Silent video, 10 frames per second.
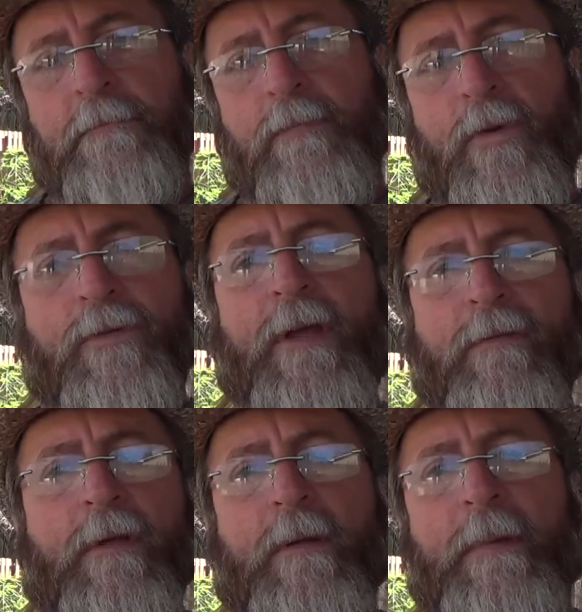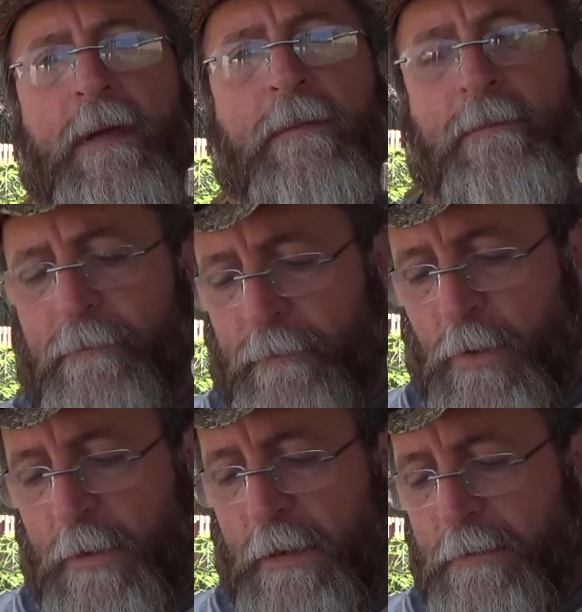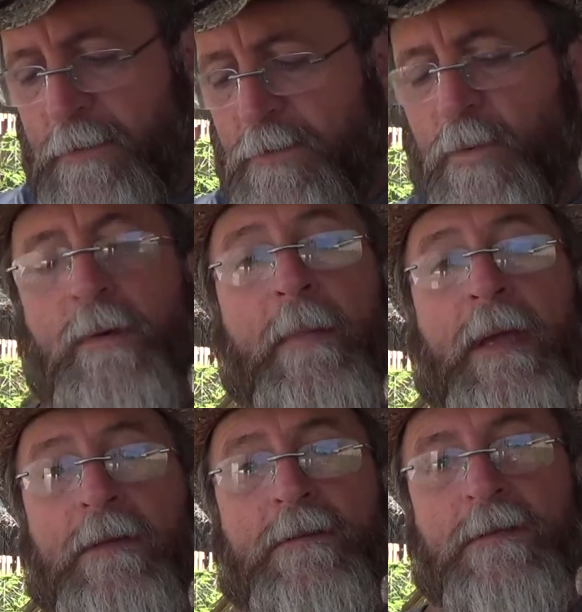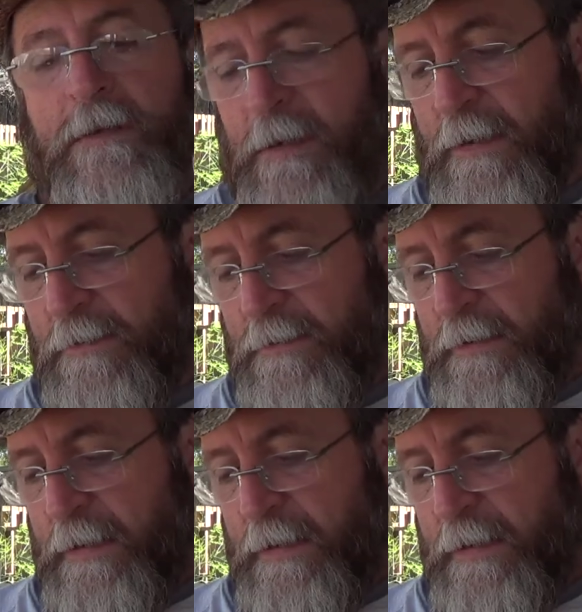what does that really mean okay this is what it means listen to this